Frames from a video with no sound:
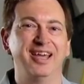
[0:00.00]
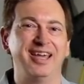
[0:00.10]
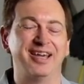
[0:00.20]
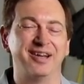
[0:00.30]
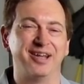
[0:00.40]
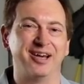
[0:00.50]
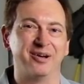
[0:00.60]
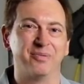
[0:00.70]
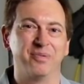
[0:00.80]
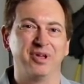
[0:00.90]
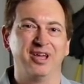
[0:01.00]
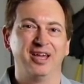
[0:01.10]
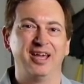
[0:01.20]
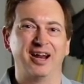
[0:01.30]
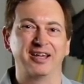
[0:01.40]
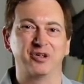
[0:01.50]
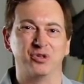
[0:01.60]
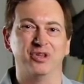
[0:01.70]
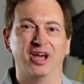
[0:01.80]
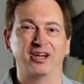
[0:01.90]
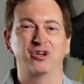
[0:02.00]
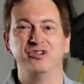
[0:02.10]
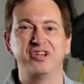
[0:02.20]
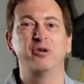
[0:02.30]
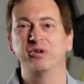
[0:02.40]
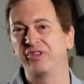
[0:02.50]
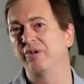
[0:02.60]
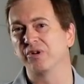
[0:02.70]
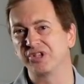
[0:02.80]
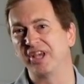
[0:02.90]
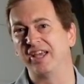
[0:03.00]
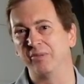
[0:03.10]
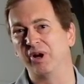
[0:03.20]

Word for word: and uh, and I could I couldn't tell what they were saying,